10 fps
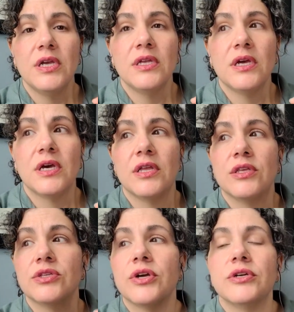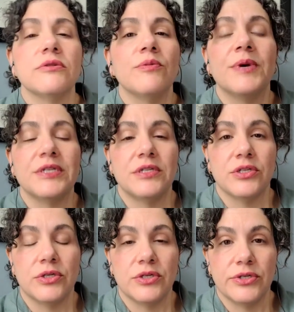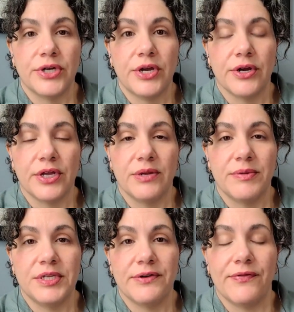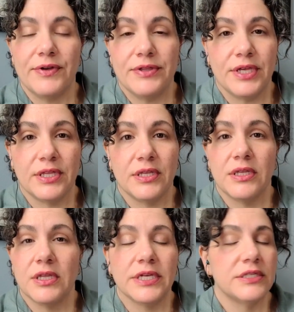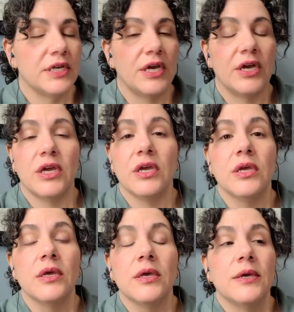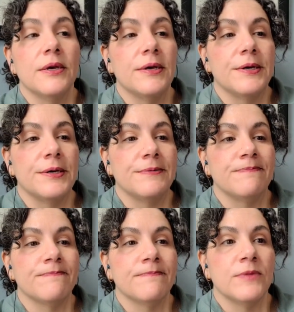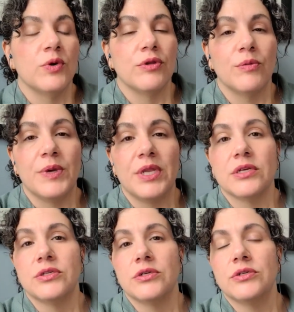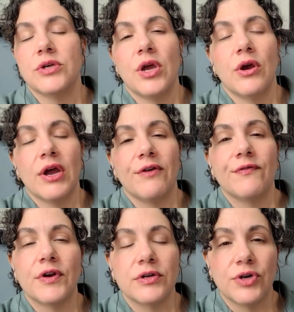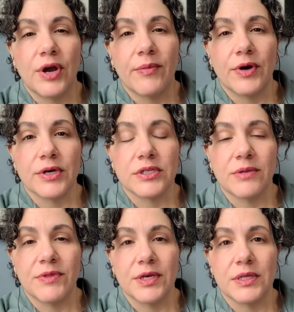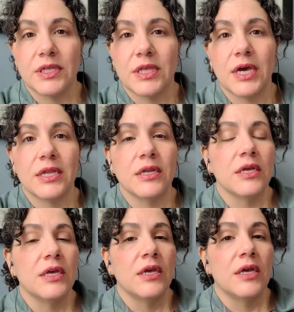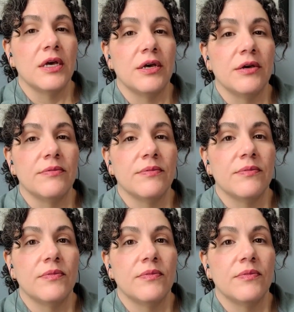the scars with plastic surgery are going to be different than, let's say, orthopedic surgery or after a trauma or something like that. Um,